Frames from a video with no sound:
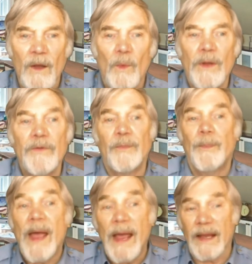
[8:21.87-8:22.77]
Once
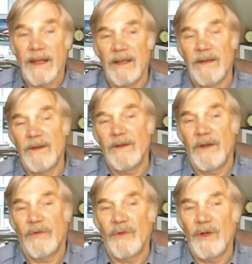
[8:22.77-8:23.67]
back in the
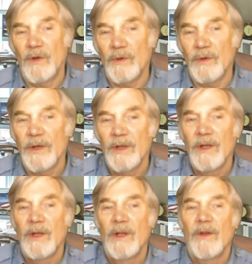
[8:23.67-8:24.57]
district court,
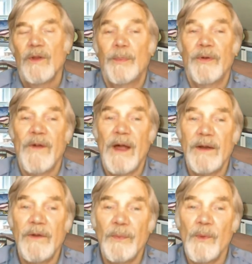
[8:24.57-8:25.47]
the
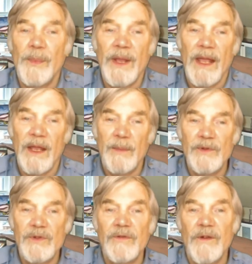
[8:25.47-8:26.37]
providers will be able
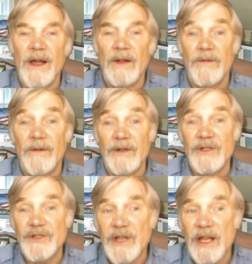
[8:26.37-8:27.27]
to file for a
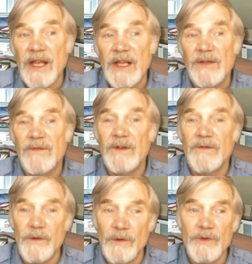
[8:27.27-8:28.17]
stay of
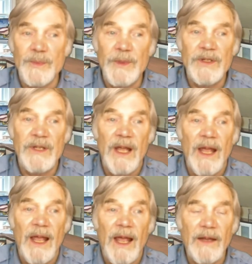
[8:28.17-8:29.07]
enforcement
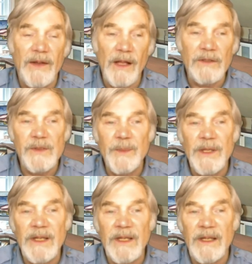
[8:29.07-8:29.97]
and
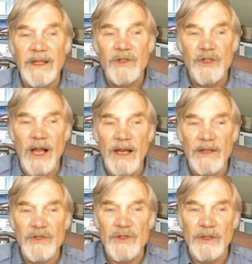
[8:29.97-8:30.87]
ultimately
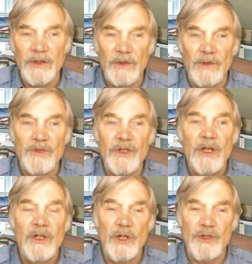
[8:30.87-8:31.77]
challenge the law's
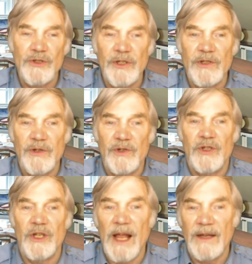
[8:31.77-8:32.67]

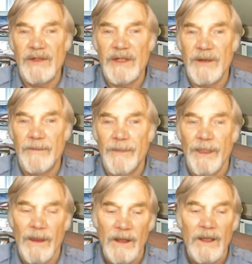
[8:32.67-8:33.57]
constitutionality.
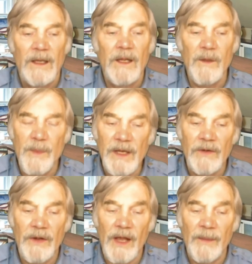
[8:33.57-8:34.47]
In the
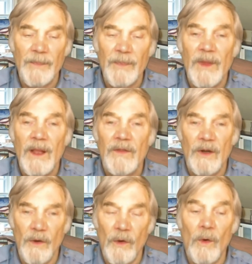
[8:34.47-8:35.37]
meantime, the
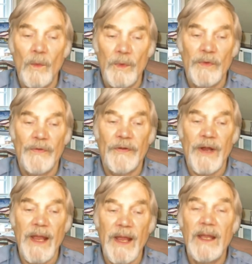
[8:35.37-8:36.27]
law will
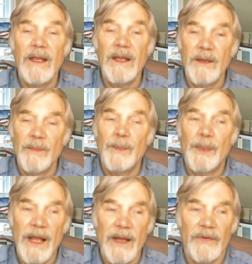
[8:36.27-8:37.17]
stay in
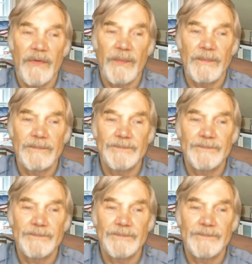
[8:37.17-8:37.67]
place.